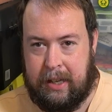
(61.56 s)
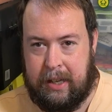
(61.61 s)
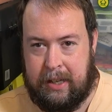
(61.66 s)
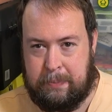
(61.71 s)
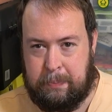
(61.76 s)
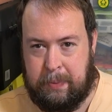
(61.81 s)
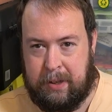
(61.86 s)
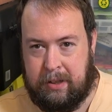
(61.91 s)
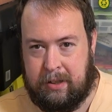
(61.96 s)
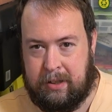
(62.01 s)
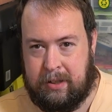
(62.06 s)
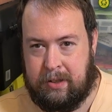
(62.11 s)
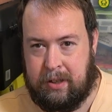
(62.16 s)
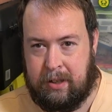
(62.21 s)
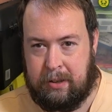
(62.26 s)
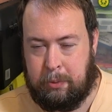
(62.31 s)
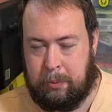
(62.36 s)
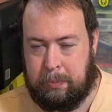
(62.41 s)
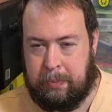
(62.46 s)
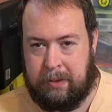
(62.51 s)
it's because I
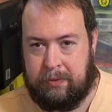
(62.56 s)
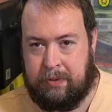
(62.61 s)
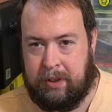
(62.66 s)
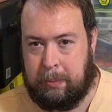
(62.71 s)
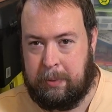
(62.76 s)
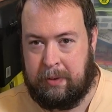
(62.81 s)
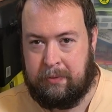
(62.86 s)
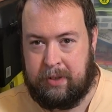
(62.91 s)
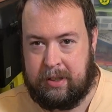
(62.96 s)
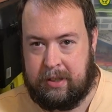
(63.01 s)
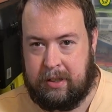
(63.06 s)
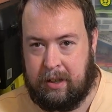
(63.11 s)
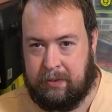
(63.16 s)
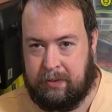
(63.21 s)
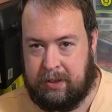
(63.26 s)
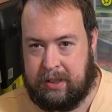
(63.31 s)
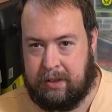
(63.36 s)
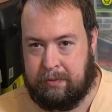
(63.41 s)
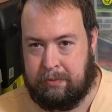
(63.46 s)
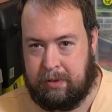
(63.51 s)
will be filming for
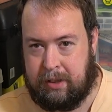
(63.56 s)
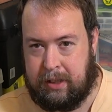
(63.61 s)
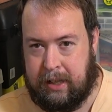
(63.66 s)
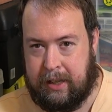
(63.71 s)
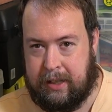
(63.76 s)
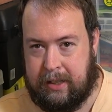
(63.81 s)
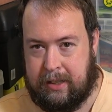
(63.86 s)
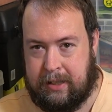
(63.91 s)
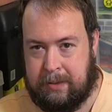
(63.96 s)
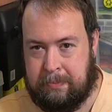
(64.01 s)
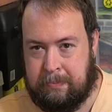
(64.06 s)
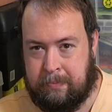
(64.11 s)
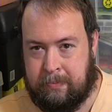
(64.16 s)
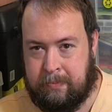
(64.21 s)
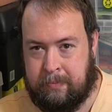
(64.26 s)
several days.